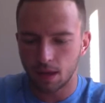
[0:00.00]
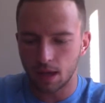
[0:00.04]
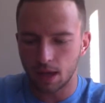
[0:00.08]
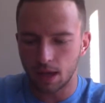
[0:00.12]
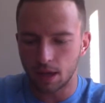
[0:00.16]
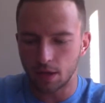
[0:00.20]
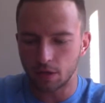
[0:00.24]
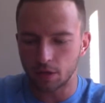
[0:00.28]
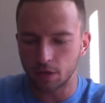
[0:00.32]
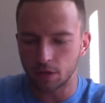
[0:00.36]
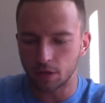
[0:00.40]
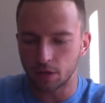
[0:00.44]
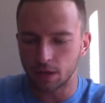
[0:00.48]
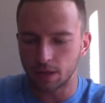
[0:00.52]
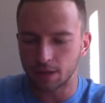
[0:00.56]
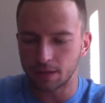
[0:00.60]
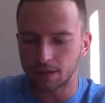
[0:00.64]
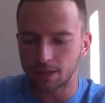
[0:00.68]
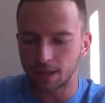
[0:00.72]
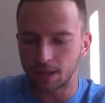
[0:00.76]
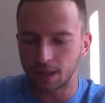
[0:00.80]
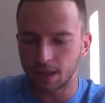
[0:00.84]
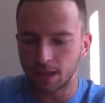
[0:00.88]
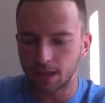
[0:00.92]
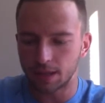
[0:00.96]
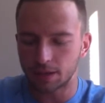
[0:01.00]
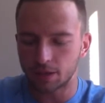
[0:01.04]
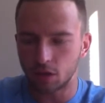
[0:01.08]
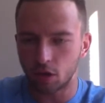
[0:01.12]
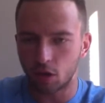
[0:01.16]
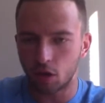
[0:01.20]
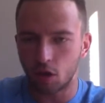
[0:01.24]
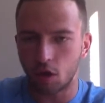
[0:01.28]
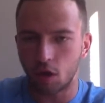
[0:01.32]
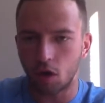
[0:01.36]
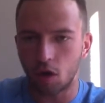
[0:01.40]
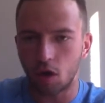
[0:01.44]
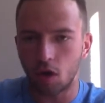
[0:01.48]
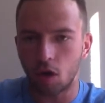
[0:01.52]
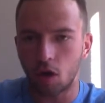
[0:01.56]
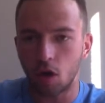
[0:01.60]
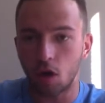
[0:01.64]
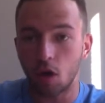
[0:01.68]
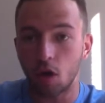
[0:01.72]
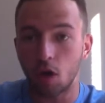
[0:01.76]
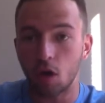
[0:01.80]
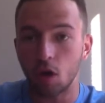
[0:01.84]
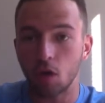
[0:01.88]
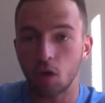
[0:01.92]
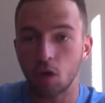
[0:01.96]
and you're going to select
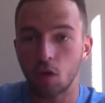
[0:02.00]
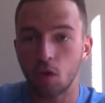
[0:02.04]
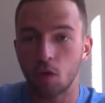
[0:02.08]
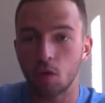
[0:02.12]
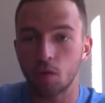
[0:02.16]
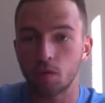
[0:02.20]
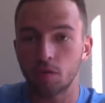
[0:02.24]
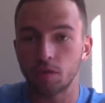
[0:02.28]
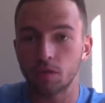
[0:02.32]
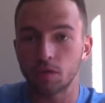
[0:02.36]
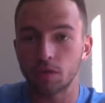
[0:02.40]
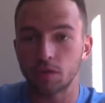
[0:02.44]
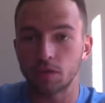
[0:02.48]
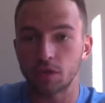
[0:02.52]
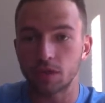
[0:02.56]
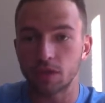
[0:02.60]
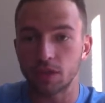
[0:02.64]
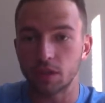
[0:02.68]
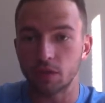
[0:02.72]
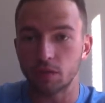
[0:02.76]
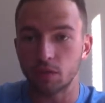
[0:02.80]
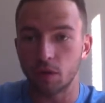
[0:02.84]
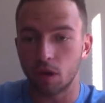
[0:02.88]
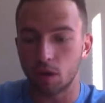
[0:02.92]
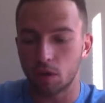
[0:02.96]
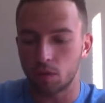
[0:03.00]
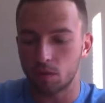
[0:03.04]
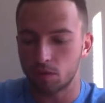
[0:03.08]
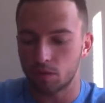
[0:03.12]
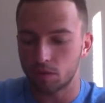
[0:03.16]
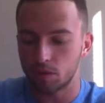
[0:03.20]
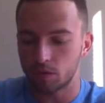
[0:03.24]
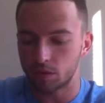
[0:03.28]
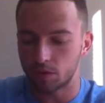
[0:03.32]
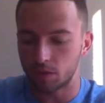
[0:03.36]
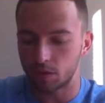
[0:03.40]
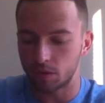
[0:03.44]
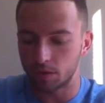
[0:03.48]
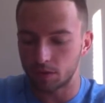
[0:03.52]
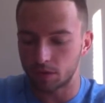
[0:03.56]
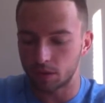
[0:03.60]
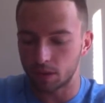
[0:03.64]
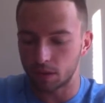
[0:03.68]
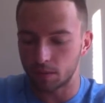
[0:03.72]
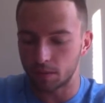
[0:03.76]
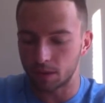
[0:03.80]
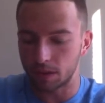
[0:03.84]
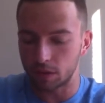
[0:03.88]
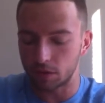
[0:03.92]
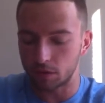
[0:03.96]
all over 0. So it's going
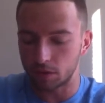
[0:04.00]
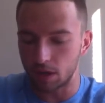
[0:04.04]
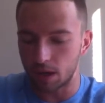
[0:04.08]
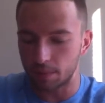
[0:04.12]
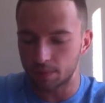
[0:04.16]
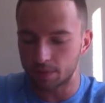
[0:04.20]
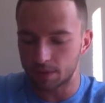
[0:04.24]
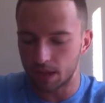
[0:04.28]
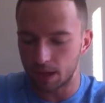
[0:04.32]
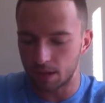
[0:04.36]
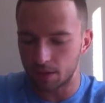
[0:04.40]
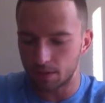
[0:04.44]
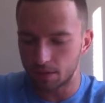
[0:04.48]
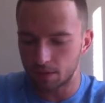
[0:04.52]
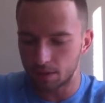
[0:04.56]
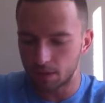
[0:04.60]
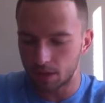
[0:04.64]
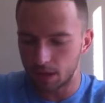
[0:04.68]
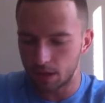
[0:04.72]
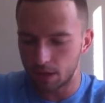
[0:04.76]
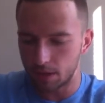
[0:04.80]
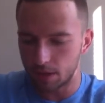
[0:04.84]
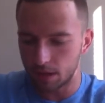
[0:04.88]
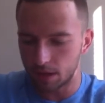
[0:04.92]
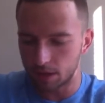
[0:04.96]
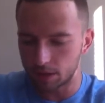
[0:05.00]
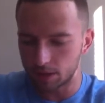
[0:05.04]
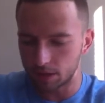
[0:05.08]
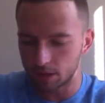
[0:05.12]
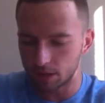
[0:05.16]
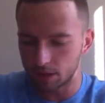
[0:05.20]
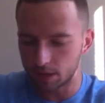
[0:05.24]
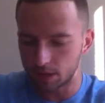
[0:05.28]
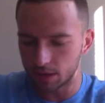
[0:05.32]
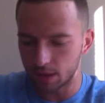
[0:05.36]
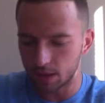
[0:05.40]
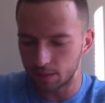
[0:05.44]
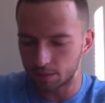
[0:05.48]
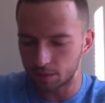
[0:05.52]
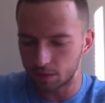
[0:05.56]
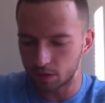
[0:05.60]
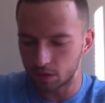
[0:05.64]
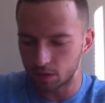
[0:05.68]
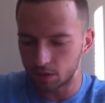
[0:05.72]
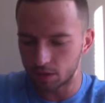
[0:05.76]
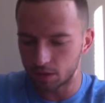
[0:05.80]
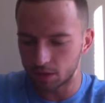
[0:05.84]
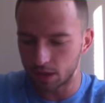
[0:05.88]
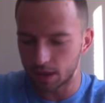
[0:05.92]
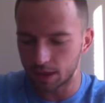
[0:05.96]
to be a drop down, and you guys are going to
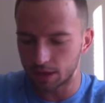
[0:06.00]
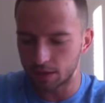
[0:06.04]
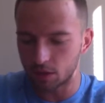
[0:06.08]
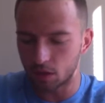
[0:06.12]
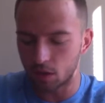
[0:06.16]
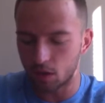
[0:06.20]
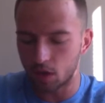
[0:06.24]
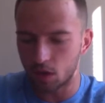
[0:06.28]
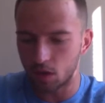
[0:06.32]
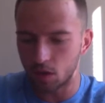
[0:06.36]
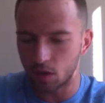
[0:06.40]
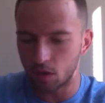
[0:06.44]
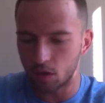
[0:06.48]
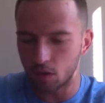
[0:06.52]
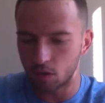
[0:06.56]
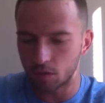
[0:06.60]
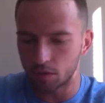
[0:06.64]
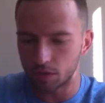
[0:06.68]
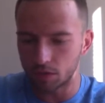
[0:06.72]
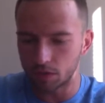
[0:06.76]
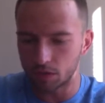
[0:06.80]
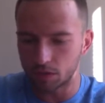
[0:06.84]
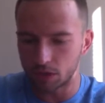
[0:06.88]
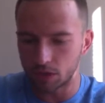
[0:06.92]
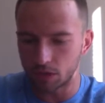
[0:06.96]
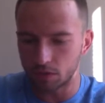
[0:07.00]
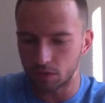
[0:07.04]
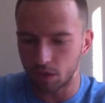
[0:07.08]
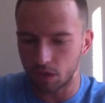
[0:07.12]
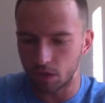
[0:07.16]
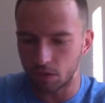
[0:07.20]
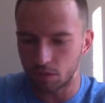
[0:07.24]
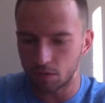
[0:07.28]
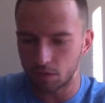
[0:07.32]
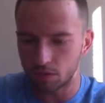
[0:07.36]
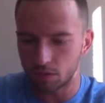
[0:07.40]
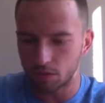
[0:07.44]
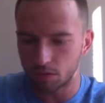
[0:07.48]
select all over 0.